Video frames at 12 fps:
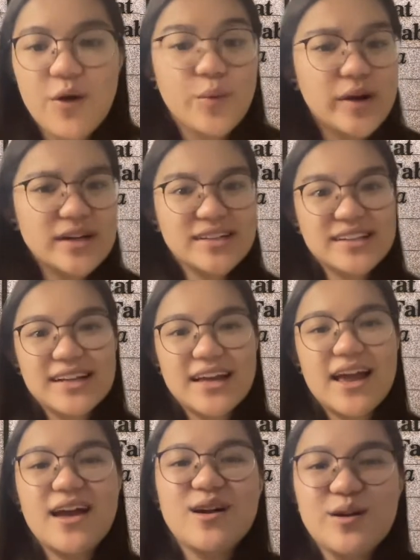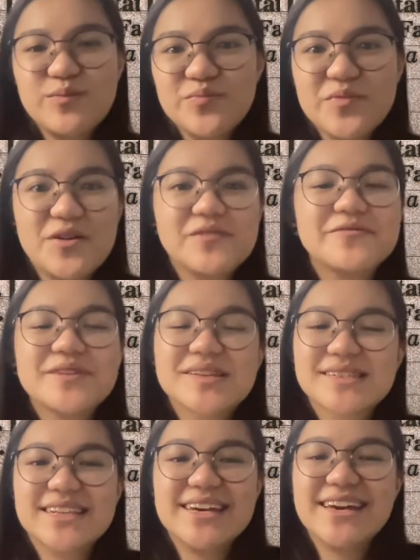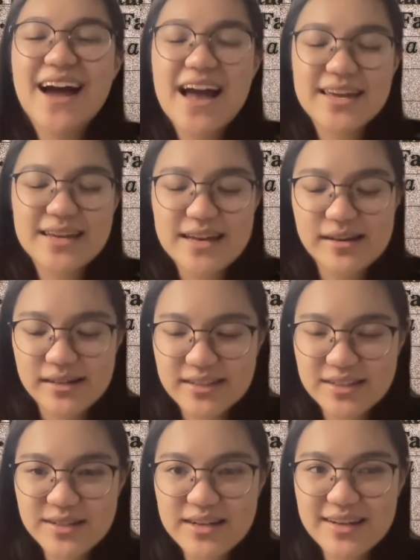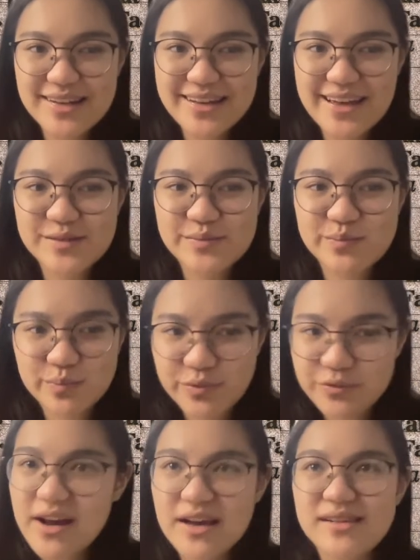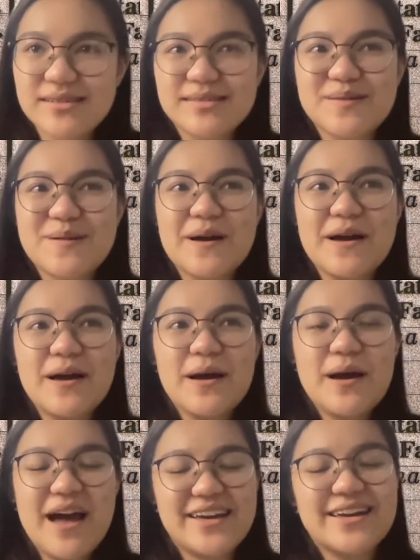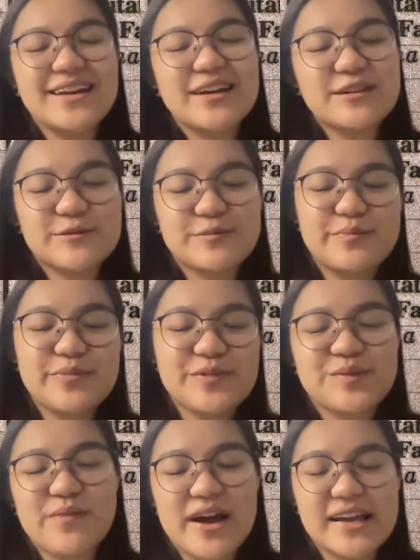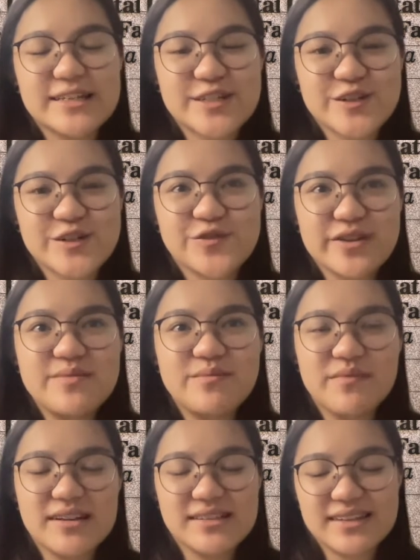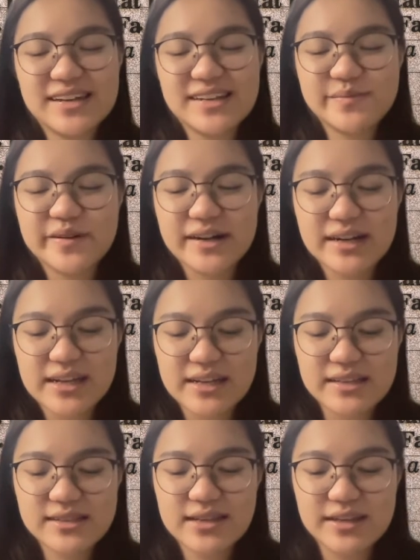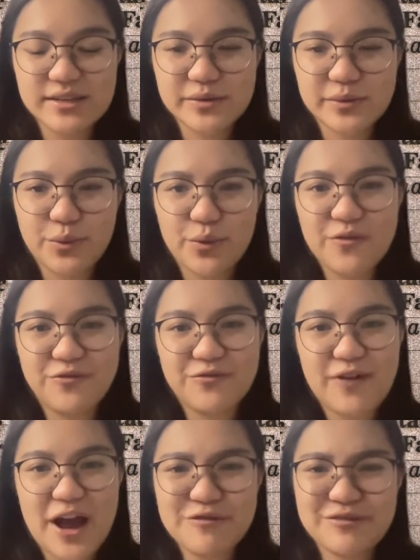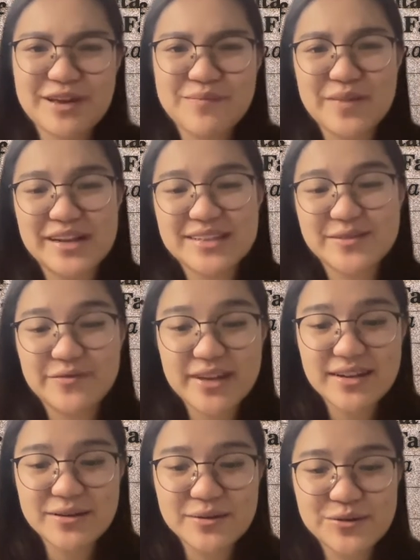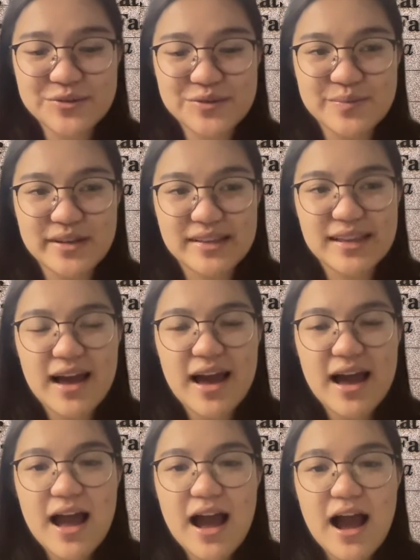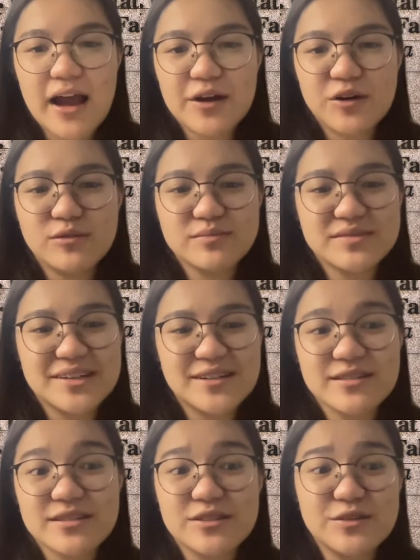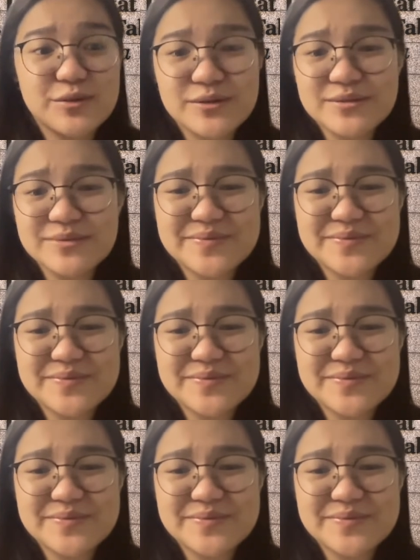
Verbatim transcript: Well, obviously, I cannot put my 3 months experience into a 5-10 minutes videos, but I hope they'll do.